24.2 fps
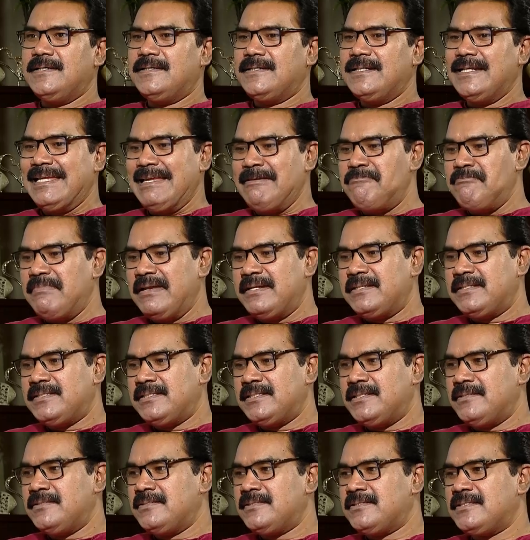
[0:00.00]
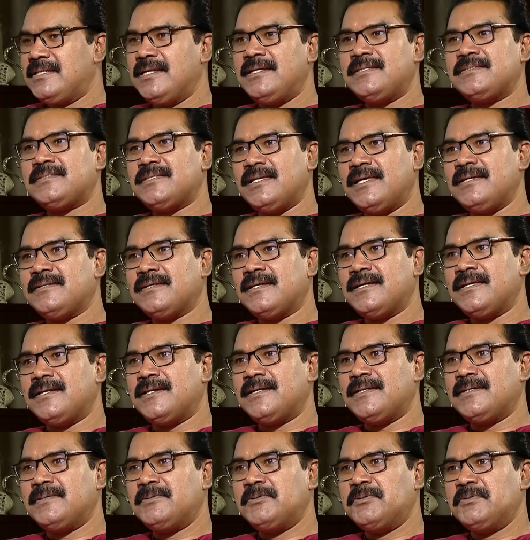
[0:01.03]
Did he mention states like
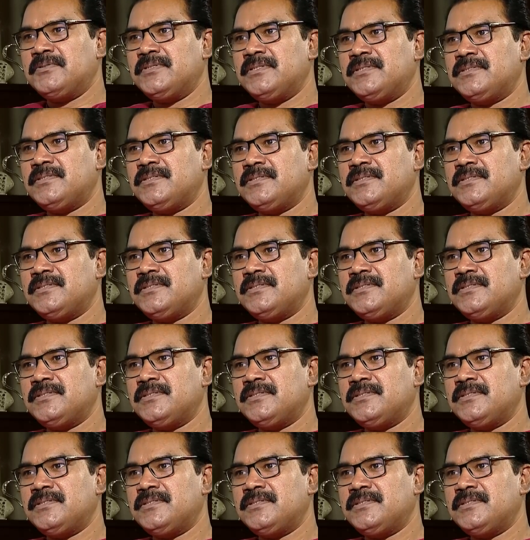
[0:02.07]
Kerala on this